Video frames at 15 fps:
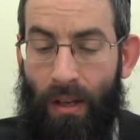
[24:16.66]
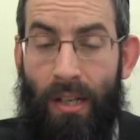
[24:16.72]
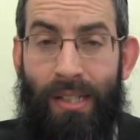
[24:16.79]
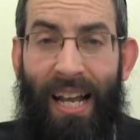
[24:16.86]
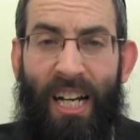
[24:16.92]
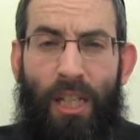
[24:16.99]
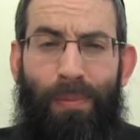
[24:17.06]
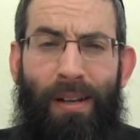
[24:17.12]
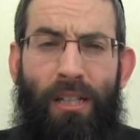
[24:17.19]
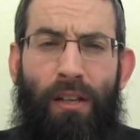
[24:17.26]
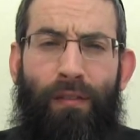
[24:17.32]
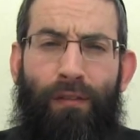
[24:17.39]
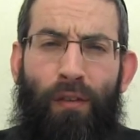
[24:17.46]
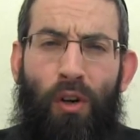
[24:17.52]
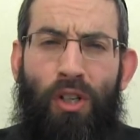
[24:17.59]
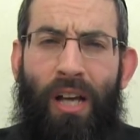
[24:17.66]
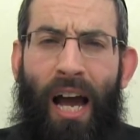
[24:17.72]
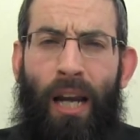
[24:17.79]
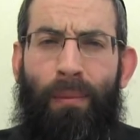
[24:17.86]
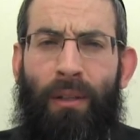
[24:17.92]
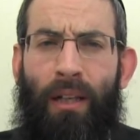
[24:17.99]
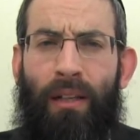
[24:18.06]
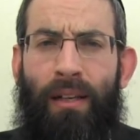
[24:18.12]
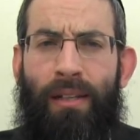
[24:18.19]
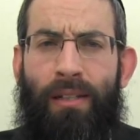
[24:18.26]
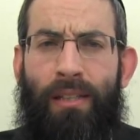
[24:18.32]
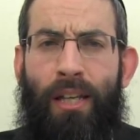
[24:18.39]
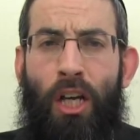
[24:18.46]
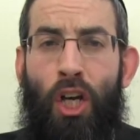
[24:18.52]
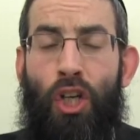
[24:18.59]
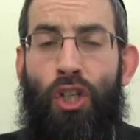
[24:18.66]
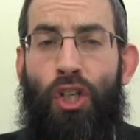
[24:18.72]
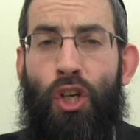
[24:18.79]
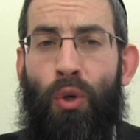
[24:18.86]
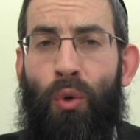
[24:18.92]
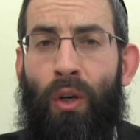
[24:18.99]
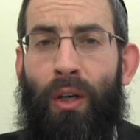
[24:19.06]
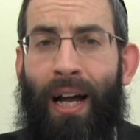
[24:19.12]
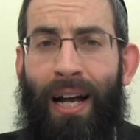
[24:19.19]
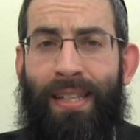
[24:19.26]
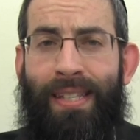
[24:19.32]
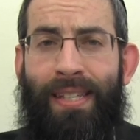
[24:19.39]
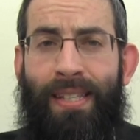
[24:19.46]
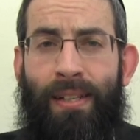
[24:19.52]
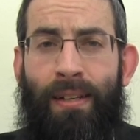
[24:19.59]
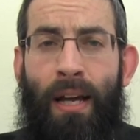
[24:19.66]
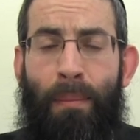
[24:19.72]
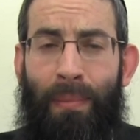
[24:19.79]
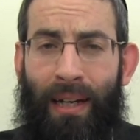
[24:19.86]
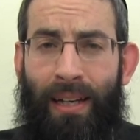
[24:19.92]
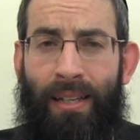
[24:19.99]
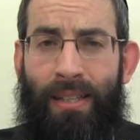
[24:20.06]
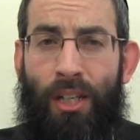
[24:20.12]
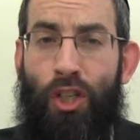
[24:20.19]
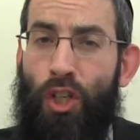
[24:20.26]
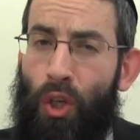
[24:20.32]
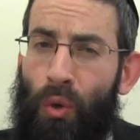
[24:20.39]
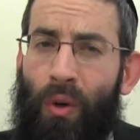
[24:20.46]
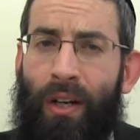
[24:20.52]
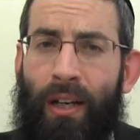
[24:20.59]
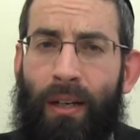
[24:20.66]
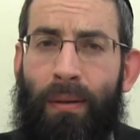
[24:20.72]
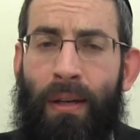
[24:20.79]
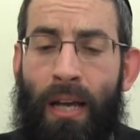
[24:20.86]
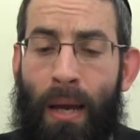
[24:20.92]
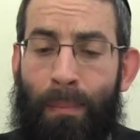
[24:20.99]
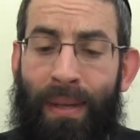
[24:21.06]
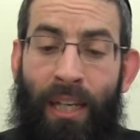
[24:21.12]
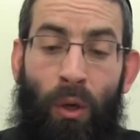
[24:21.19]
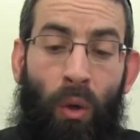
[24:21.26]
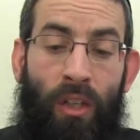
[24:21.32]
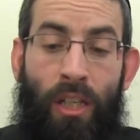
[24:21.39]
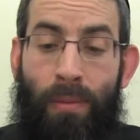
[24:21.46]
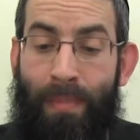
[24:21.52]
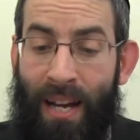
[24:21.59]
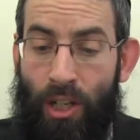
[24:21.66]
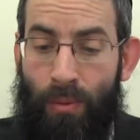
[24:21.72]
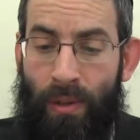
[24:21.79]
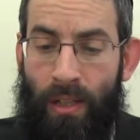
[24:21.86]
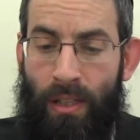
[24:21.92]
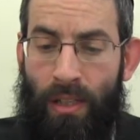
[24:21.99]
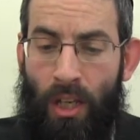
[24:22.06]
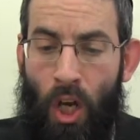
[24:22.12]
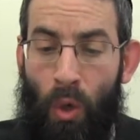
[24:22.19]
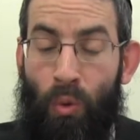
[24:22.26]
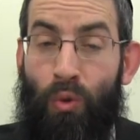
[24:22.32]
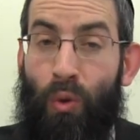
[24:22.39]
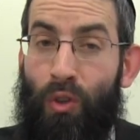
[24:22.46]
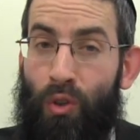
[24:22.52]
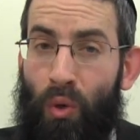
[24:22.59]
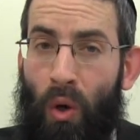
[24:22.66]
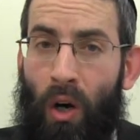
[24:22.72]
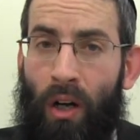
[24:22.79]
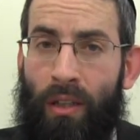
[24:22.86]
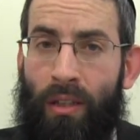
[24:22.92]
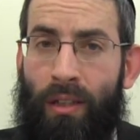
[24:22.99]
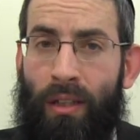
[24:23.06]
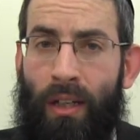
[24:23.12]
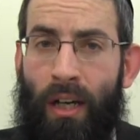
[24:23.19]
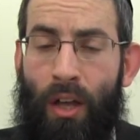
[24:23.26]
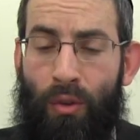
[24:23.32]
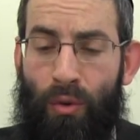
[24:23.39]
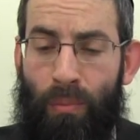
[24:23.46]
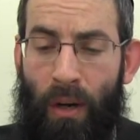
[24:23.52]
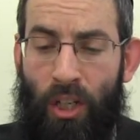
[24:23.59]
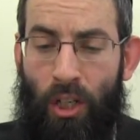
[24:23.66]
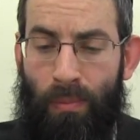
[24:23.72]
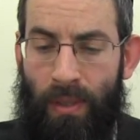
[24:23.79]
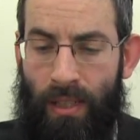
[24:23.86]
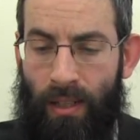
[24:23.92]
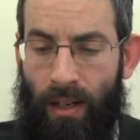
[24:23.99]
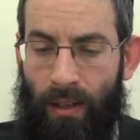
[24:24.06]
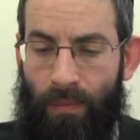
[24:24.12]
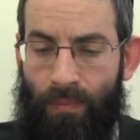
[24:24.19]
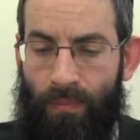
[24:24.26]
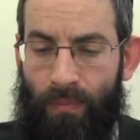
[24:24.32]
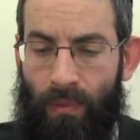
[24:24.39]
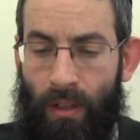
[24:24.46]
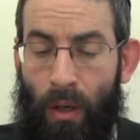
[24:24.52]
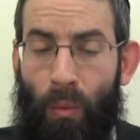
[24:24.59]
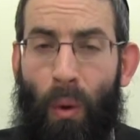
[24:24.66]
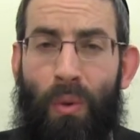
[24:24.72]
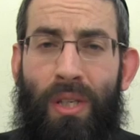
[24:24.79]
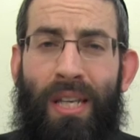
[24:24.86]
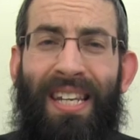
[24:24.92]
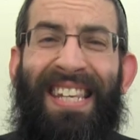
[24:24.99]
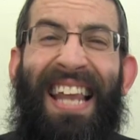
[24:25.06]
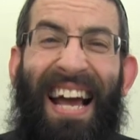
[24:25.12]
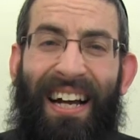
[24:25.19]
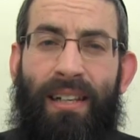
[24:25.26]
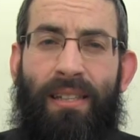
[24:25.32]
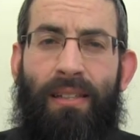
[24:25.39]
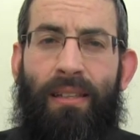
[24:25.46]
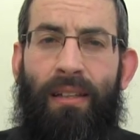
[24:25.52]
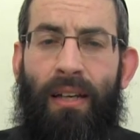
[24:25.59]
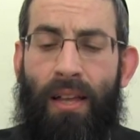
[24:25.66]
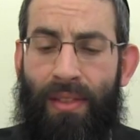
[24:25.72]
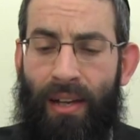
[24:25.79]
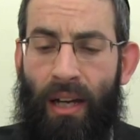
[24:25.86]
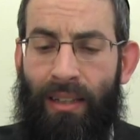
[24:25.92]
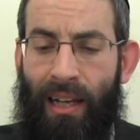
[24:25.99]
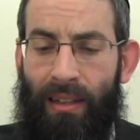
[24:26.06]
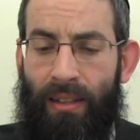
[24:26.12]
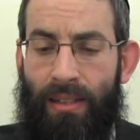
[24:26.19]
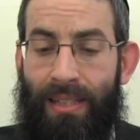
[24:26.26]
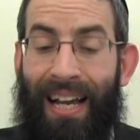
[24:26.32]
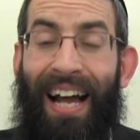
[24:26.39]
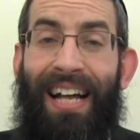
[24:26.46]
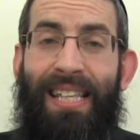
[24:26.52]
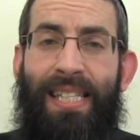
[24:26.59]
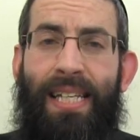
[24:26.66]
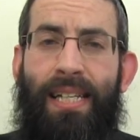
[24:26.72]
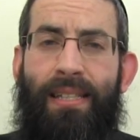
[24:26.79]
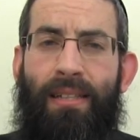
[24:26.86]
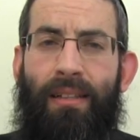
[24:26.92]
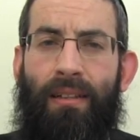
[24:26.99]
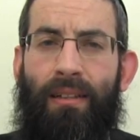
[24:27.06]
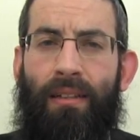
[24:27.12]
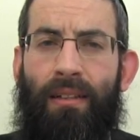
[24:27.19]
So that explains the first item on the list, shiurin, chatzitzin, mechitzin, shiurin, meaning all these measurements which were taught through Moshe Sinai. What was the next thing on that list? Chatzitzin.